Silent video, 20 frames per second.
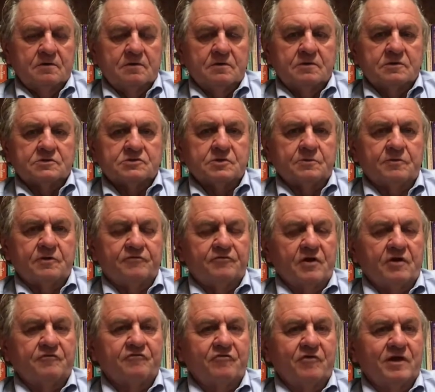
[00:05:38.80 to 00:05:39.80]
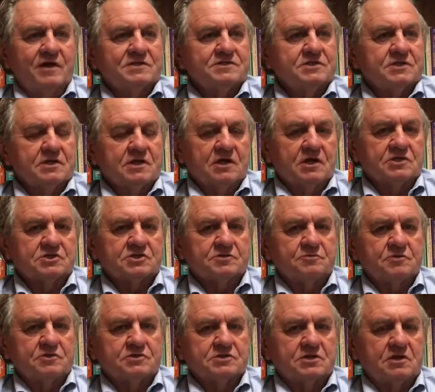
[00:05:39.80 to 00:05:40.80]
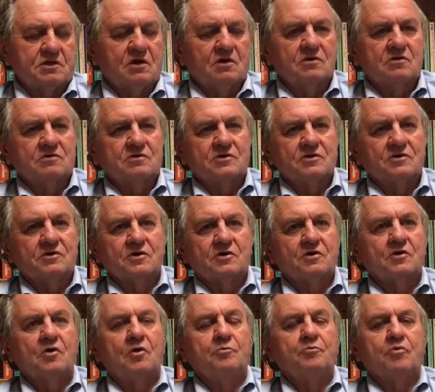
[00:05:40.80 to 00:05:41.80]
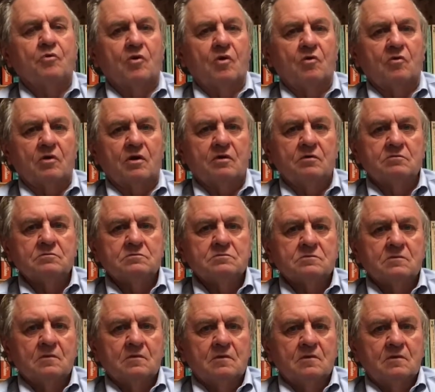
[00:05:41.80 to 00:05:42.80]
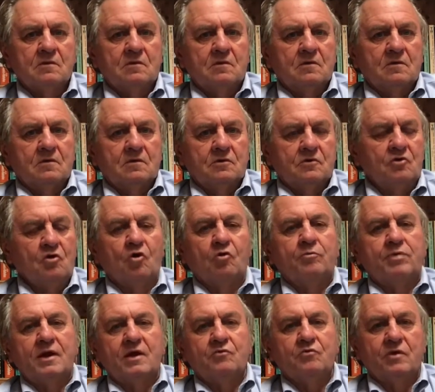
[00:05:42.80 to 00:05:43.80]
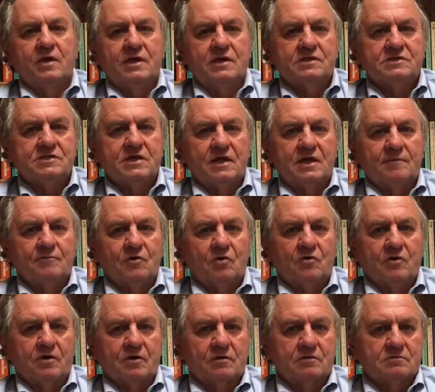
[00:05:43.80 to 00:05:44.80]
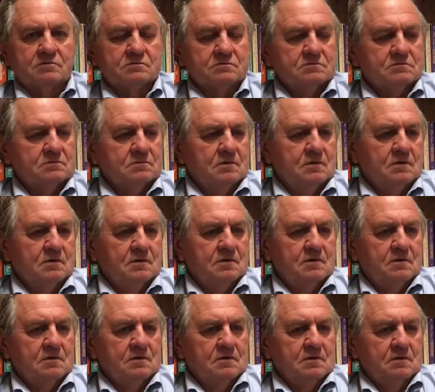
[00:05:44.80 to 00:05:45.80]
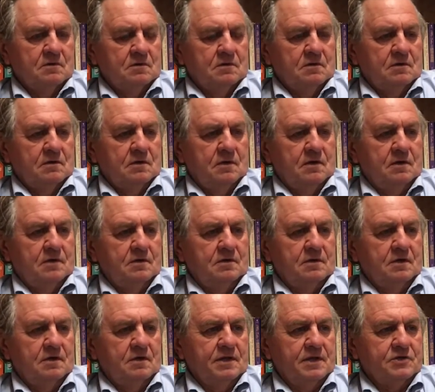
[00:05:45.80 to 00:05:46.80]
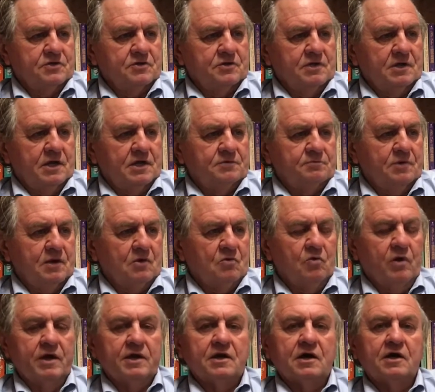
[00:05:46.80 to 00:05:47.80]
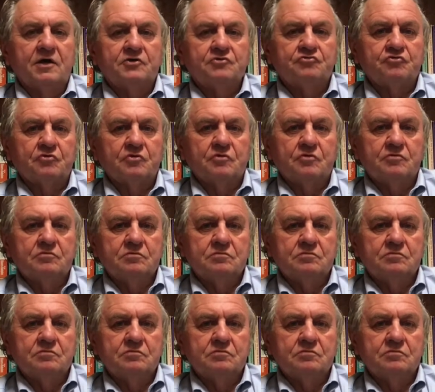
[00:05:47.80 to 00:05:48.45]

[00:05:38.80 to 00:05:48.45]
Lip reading: some of our friends and customers said, "Oh, you're going to go broke. Nobody reads anymore." And that turned out to be quite untrue.